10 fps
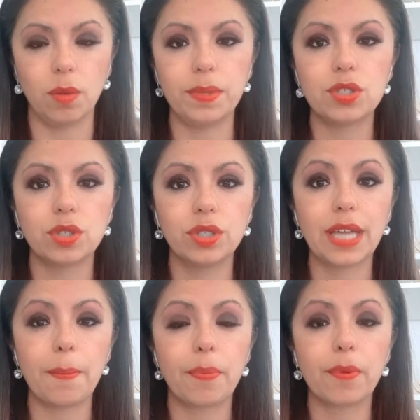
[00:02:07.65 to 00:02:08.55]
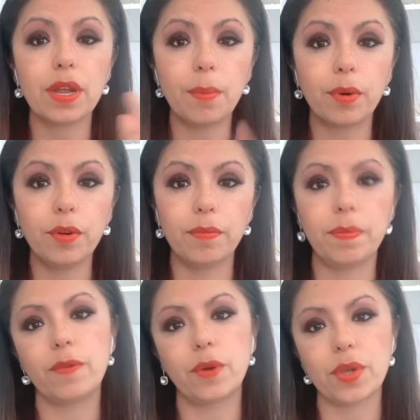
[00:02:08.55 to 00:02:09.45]
Be sure to get pre-approved
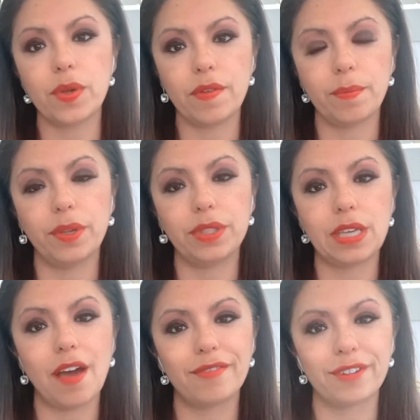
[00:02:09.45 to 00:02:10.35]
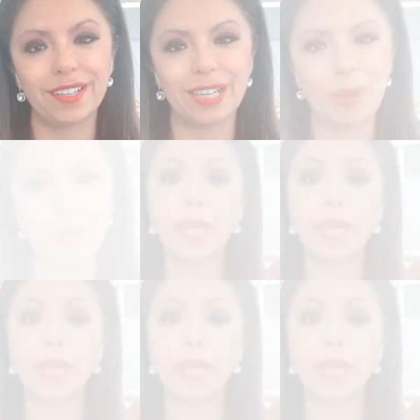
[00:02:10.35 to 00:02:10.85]
before you even put the offer on the home.